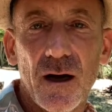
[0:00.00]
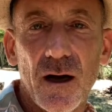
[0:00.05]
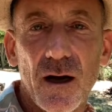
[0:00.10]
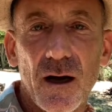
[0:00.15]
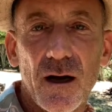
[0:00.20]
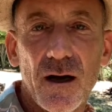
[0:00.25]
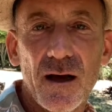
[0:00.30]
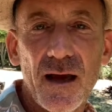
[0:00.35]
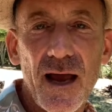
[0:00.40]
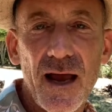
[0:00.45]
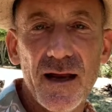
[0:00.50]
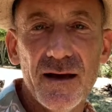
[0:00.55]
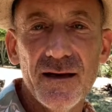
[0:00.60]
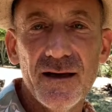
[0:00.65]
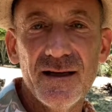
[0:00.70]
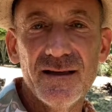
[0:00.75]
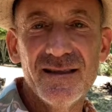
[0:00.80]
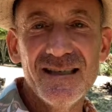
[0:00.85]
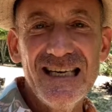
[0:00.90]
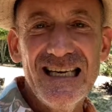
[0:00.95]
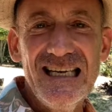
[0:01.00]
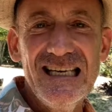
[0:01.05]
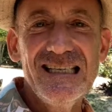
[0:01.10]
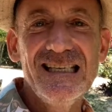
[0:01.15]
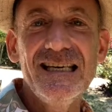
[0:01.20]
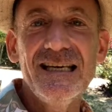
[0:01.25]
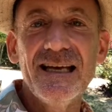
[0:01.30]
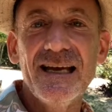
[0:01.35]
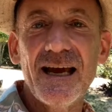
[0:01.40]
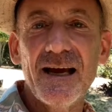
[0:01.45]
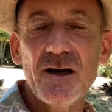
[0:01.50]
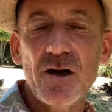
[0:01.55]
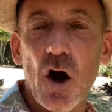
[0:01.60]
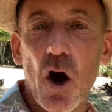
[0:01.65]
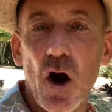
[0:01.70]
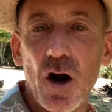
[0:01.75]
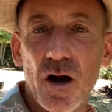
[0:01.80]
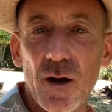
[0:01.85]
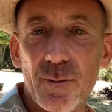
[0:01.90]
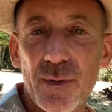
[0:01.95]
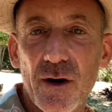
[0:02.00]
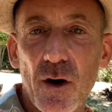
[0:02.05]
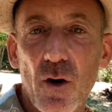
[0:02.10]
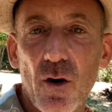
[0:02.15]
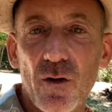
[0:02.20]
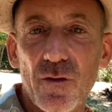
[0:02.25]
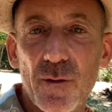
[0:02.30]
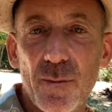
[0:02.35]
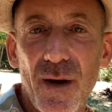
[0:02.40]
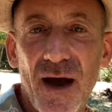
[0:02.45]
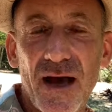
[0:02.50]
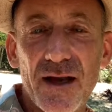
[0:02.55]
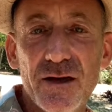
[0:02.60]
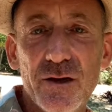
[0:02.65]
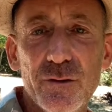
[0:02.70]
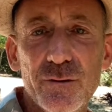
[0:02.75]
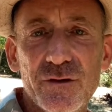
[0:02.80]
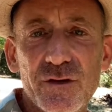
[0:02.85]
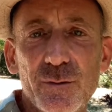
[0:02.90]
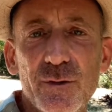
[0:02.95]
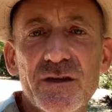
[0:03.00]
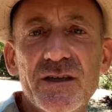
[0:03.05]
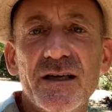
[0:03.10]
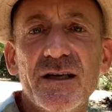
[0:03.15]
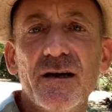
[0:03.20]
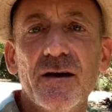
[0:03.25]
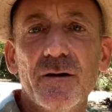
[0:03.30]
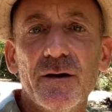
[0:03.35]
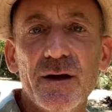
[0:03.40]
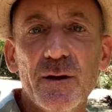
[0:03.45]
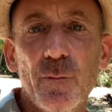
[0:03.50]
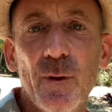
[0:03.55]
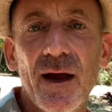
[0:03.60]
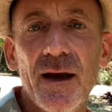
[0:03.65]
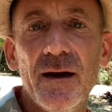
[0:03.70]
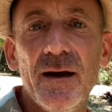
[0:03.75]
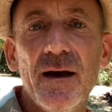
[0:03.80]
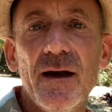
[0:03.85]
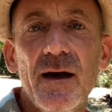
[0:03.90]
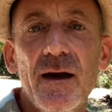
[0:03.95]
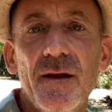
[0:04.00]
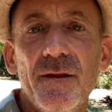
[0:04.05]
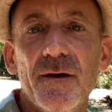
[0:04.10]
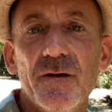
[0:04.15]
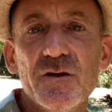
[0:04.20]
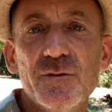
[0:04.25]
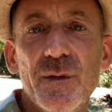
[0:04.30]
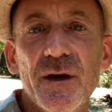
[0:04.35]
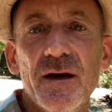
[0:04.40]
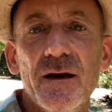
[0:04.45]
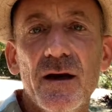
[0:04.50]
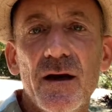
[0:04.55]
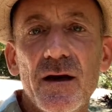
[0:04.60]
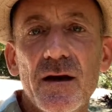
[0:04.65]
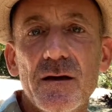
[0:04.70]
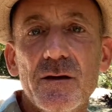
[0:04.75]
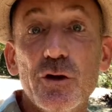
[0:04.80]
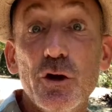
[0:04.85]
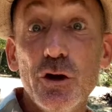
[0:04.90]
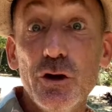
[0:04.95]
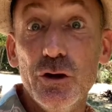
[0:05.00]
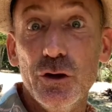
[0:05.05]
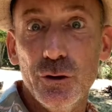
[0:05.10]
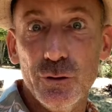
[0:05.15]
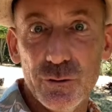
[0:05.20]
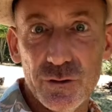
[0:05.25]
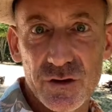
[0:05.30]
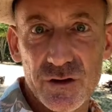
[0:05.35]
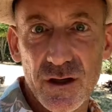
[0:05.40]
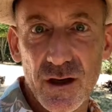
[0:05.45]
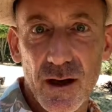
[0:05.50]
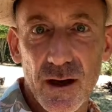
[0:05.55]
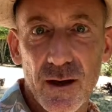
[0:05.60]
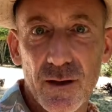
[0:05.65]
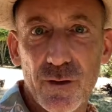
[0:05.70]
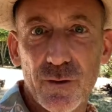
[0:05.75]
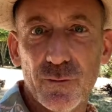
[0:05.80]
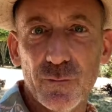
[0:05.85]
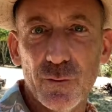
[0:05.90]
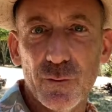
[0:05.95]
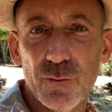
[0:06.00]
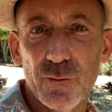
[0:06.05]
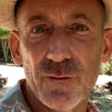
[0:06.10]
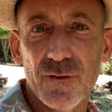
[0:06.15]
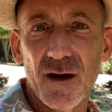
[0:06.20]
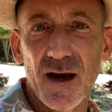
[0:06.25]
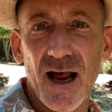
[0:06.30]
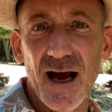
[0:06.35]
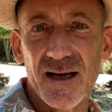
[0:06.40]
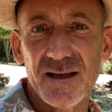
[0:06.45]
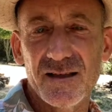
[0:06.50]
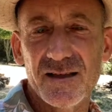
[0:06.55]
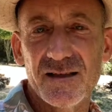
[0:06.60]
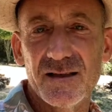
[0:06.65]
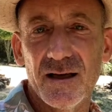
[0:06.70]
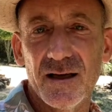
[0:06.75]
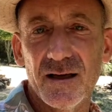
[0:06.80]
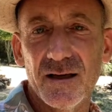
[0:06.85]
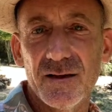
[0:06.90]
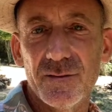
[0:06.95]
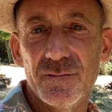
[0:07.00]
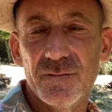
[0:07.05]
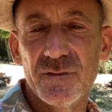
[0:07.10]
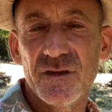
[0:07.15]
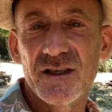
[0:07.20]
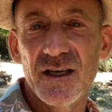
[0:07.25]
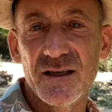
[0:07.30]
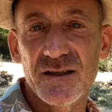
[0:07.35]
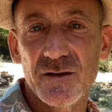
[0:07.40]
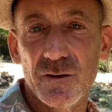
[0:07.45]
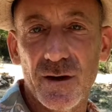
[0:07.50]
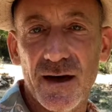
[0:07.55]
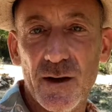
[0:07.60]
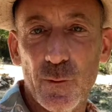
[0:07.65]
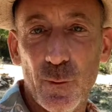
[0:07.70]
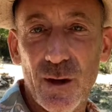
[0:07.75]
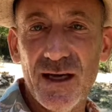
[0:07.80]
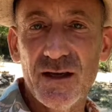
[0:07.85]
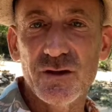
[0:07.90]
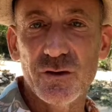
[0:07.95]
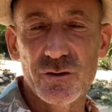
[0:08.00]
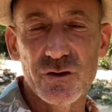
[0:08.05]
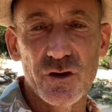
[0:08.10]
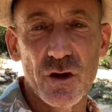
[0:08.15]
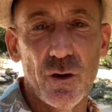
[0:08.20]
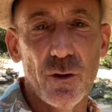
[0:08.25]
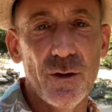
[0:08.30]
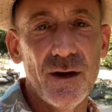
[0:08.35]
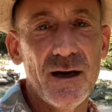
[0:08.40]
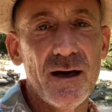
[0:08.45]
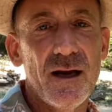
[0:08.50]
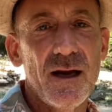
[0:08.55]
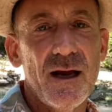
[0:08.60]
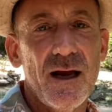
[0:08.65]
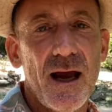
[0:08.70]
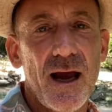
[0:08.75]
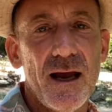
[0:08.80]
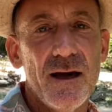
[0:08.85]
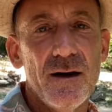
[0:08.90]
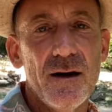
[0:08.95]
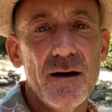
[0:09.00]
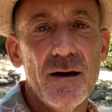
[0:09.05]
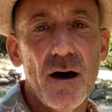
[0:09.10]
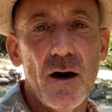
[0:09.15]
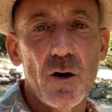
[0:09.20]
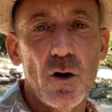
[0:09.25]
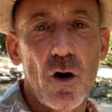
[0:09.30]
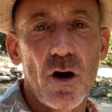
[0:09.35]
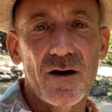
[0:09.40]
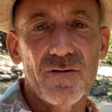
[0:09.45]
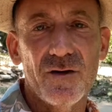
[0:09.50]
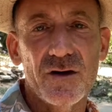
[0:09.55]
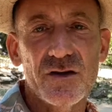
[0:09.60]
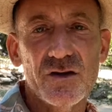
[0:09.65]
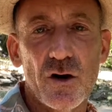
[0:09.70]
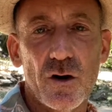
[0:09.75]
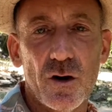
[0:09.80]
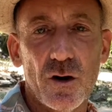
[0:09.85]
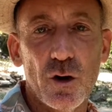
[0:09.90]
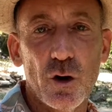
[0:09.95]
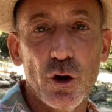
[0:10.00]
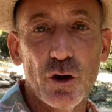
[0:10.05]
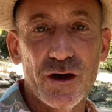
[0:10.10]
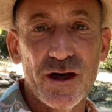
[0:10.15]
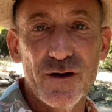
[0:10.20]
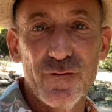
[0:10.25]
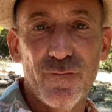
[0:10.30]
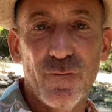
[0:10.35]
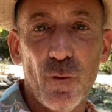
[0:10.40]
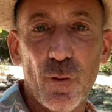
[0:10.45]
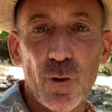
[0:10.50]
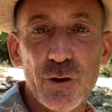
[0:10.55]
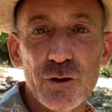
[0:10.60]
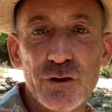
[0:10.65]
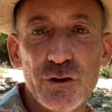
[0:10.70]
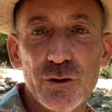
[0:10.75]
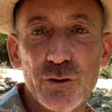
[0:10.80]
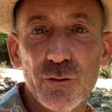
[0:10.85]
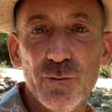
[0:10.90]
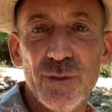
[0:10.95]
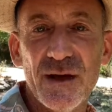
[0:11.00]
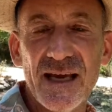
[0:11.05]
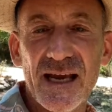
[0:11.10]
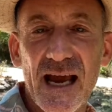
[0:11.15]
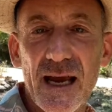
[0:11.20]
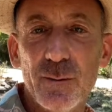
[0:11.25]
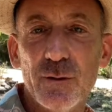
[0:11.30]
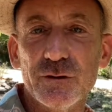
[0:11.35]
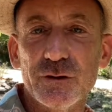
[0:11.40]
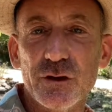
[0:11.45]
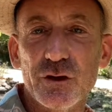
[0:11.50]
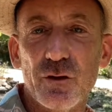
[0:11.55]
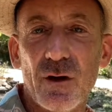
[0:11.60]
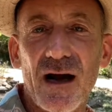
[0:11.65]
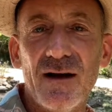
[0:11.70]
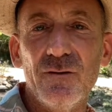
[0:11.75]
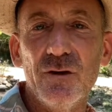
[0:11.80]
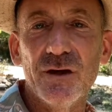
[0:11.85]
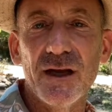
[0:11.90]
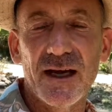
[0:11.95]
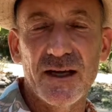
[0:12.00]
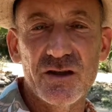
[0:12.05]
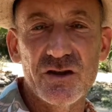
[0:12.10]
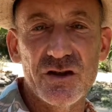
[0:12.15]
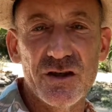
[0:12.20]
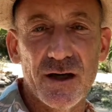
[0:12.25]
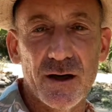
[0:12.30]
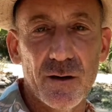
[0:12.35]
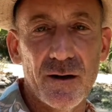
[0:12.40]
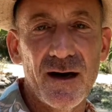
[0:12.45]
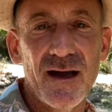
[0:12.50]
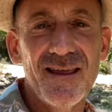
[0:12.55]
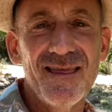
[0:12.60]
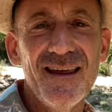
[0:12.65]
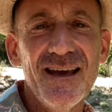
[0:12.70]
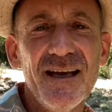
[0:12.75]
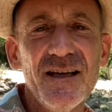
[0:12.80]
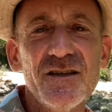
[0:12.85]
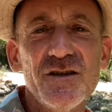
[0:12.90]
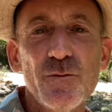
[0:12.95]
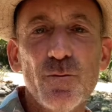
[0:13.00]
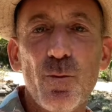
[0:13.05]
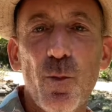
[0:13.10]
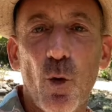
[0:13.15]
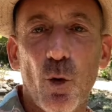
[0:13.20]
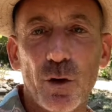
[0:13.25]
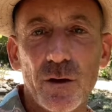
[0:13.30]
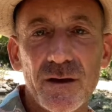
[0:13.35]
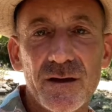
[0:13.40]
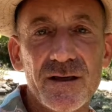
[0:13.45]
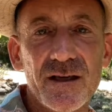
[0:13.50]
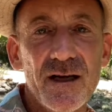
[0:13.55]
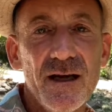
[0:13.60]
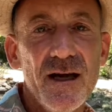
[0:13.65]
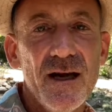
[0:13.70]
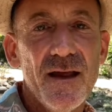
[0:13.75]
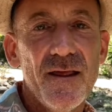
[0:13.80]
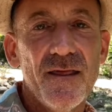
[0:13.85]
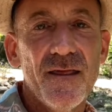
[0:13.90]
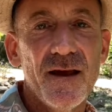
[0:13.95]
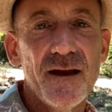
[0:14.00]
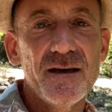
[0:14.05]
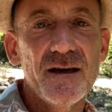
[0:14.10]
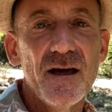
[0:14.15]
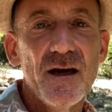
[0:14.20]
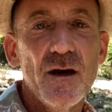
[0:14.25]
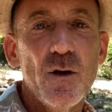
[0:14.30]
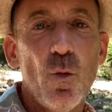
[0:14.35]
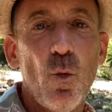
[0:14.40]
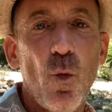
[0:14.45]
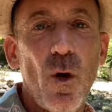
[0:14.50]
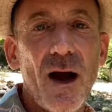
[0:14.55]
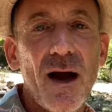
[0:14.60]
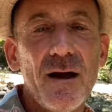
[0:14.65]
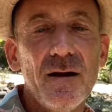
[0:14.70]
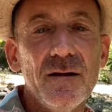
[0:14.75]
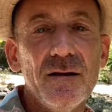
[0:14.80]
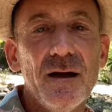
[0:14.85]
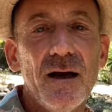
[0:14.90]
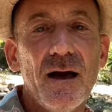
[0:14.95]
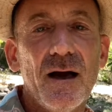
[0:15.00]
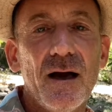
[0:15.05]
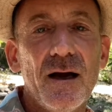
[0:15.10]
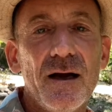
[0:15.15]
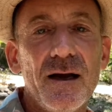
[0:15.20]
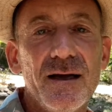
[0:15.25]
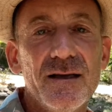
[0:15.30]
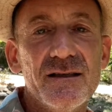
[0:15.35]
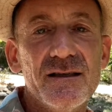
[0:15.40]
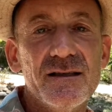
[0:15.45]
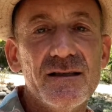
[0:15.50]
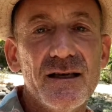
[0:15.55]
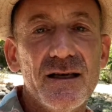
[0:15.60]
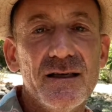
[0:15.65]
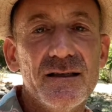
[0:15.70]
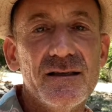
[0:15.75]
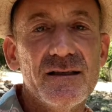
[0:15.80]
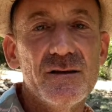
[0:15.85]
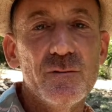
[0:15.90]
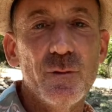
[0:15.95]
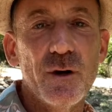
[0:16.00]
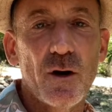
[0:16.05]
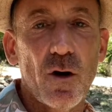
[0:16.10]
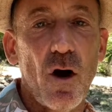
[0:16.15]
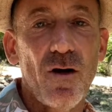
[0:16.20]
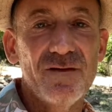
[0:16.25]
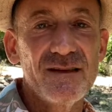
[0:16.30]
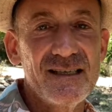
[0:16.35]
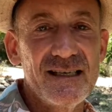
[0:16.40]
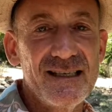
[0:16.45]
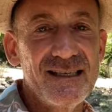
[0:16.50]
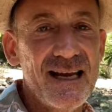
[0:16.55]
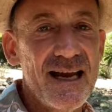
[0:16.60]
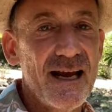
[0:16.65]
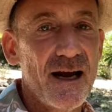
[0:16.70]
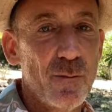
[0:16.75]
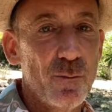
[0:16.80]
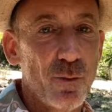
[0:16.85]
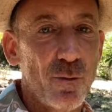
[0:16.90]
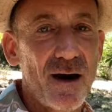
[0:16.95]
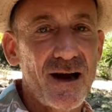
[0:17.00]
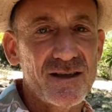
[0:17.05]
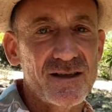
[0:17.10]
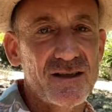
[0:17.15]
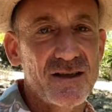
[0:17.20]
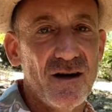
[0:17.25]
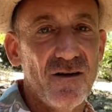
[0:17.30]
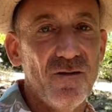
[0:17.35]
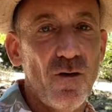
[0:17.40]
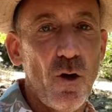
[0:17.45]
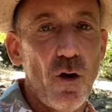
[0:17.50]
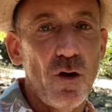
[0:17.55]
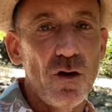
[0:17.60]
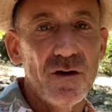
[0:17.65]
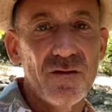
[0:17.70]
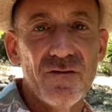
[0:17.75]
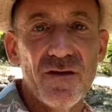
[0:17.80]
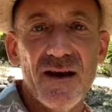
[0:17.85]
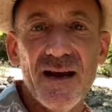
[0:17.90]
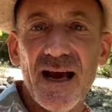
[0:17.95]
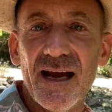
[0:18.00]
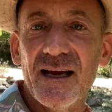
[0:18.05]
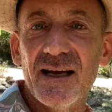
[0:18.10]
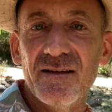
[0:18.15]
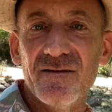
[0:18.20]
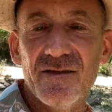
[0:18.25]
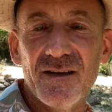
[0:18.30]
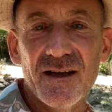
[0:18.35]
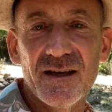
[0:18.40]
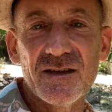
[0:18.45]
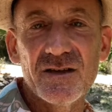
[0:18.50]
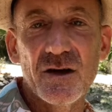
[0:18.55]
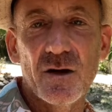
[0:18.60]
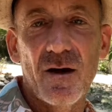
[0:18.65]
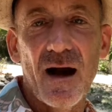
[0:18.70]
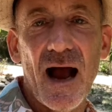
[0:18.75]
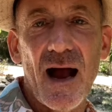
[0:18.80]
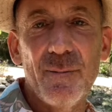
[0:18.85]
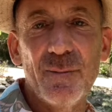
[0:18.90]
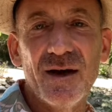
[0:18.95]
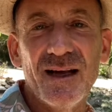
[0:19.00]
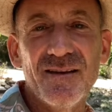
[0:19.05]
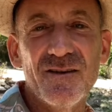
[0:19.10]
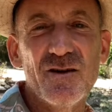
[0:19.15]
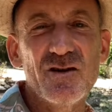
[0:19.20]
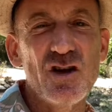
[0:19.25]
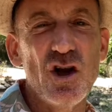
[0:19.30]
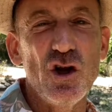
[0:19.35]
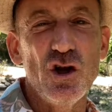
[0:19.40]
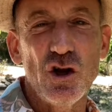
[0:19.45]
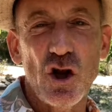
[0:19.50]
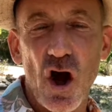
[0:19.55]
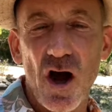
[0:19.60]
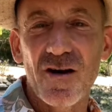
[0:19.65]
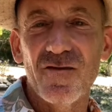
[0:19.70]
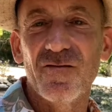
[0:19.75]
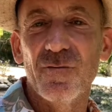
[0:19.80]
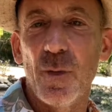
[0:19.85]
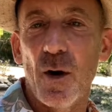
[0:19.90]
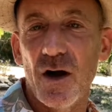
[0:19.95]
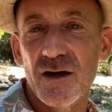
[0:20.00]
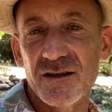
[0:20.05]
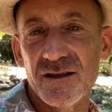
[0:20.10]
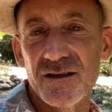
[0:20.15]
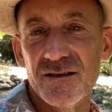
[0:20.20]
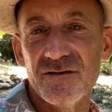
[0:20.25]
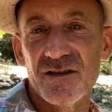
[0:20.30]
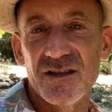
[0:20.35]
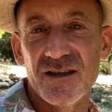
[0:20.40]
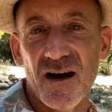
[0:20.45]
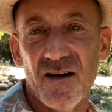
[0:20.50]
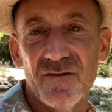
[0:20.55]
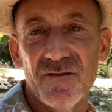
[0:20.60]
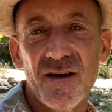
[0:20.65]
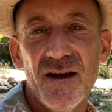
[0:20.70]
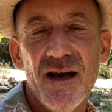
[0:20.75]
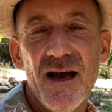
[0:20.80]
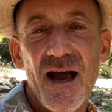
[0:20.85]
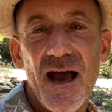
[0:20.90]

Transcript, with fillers: Uh, and it's easy to get caught up in all the bad news, particularly when there's been good news uh, through the last uh, six or eight weeks or so. And, and a lot of us are looking forward to being able to travel next year. And I think it's important that while uh, it's, it's, we're obviously staying abreast of all of the negative things that are happening, there's a lot of positive stuff.